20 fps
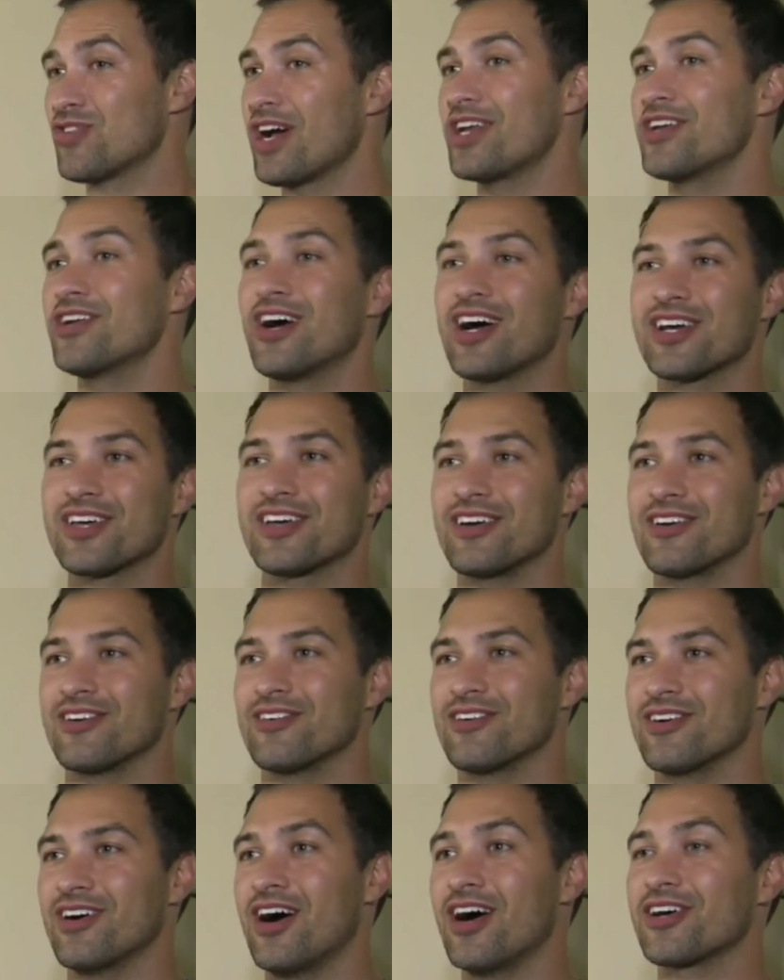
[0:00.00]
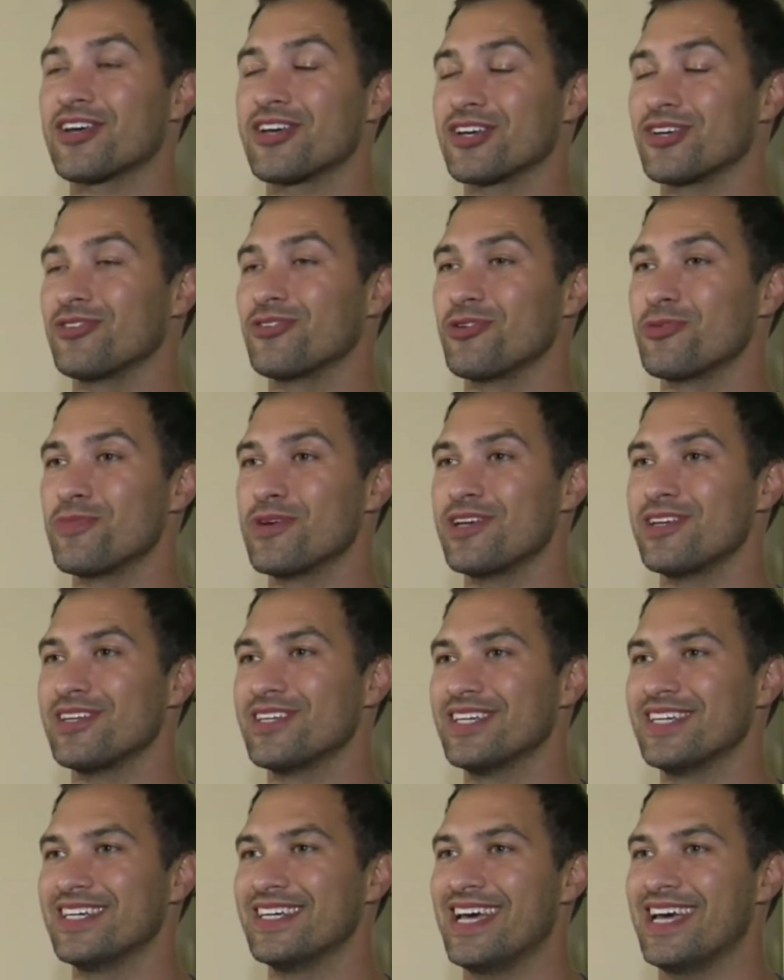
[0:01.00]
knocking or honking a little bit,
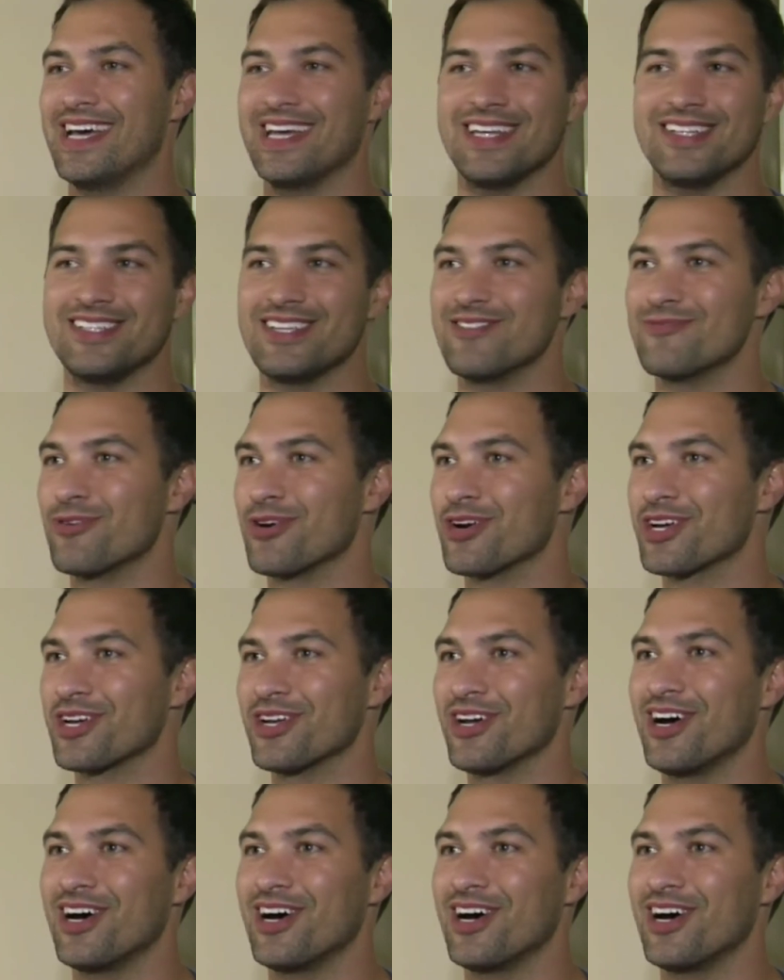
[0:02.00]
and it didn't work at all.